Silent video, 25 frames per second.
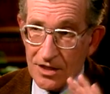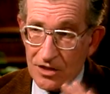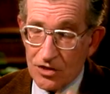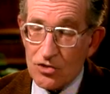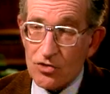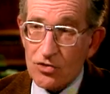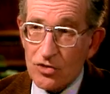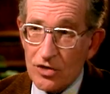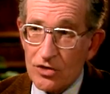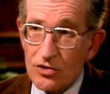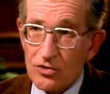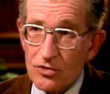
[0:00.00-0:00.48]

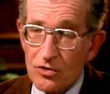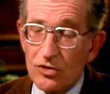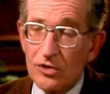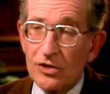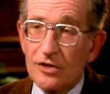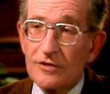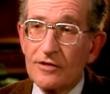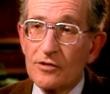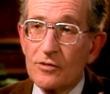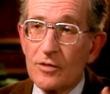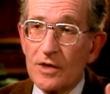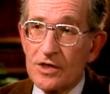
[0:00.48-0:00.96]
control
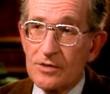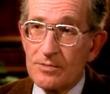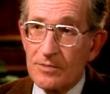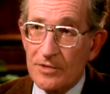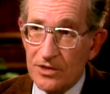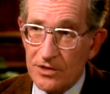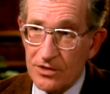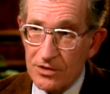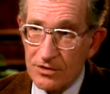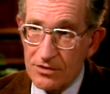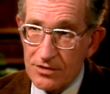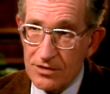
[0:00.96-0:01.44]
over what's
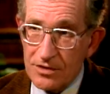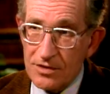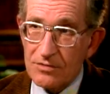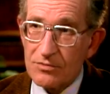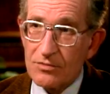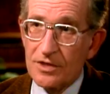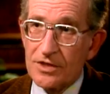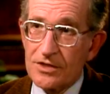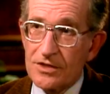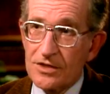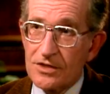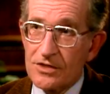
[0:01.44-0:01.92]
produced,
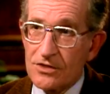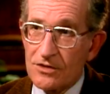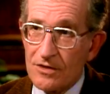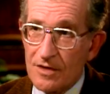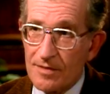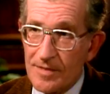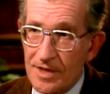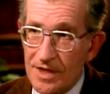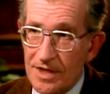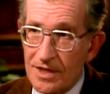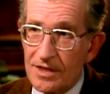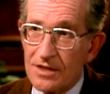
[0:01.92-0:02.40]
what's
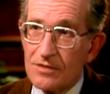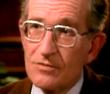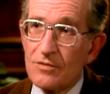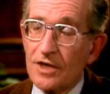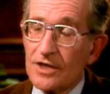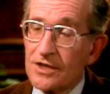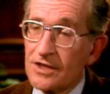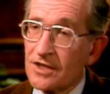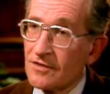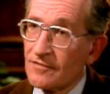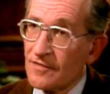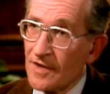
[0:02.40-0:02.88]
distributed,
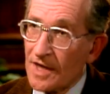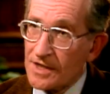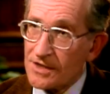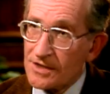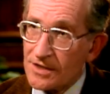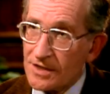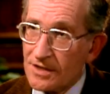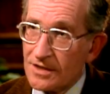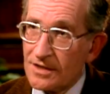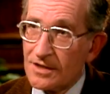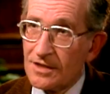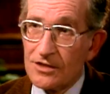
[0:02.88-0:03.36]
what's
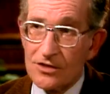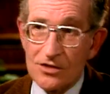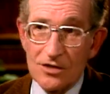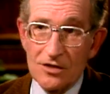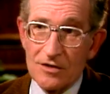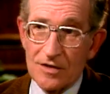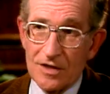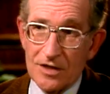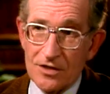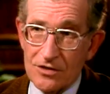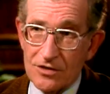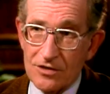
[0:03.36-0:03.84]
invested, and so
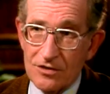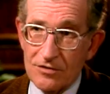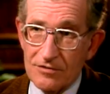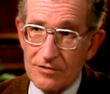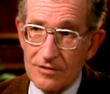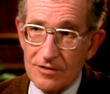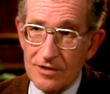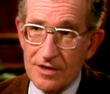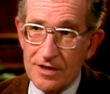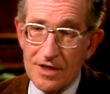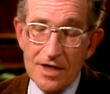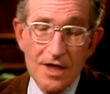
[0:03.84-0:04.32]
on and so
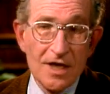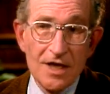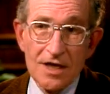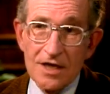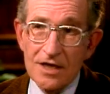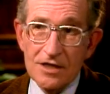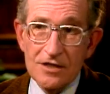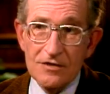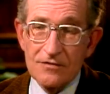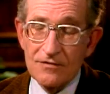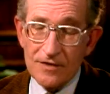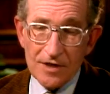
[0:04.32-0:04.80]
forth,
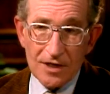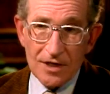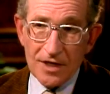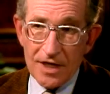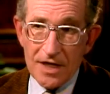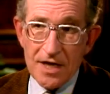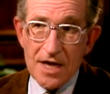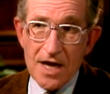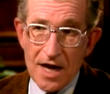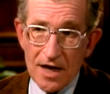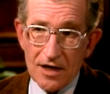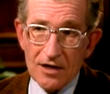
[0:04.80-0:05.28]
is very
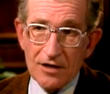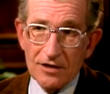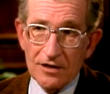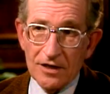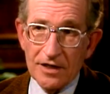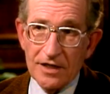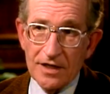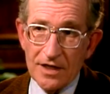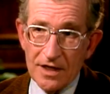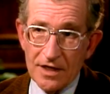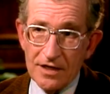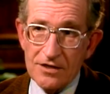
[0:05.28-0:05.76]

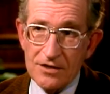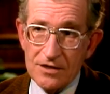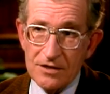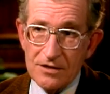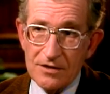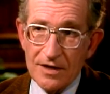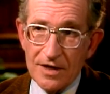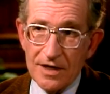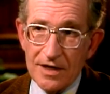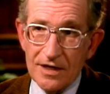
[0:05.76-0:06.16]
narrowly concentrated.